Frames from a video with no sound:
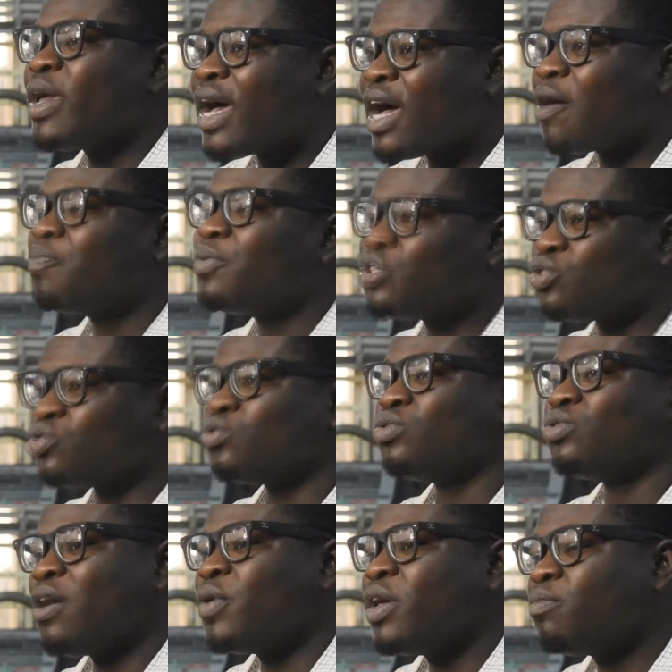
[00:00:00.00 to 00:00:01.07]
we are happy
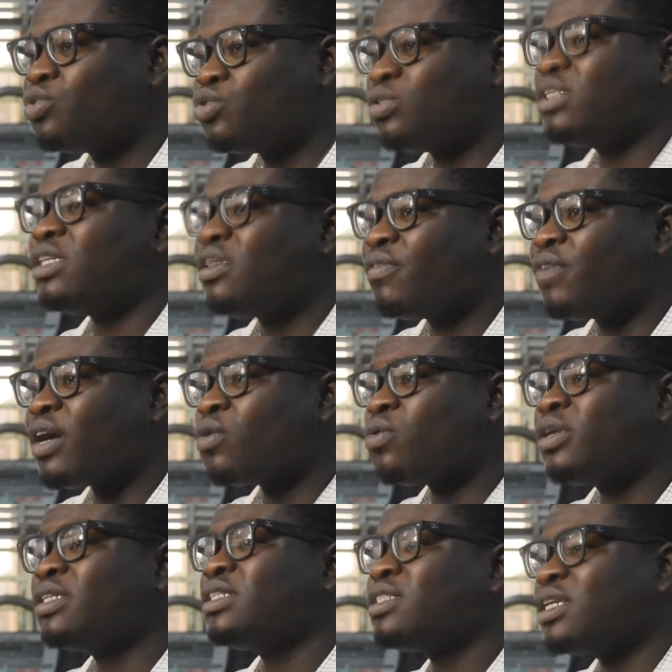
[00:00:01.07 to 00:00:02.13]
that we're able to
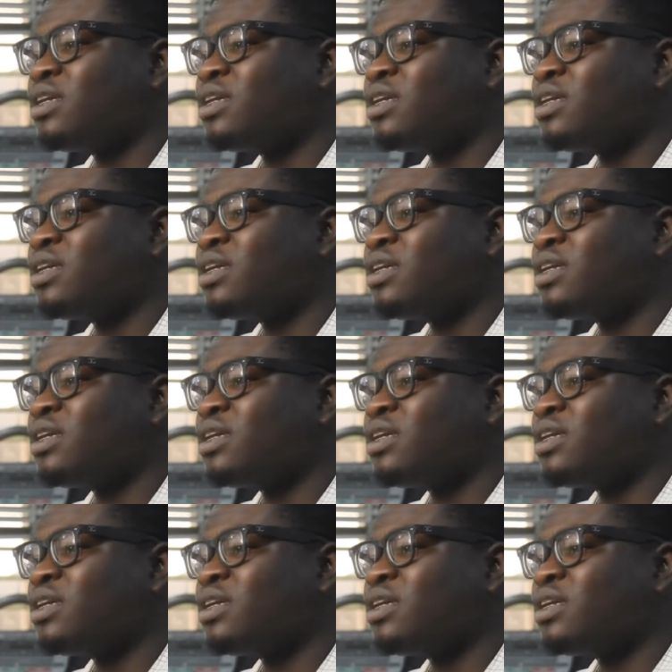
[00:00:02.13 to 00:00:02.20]
deliver quality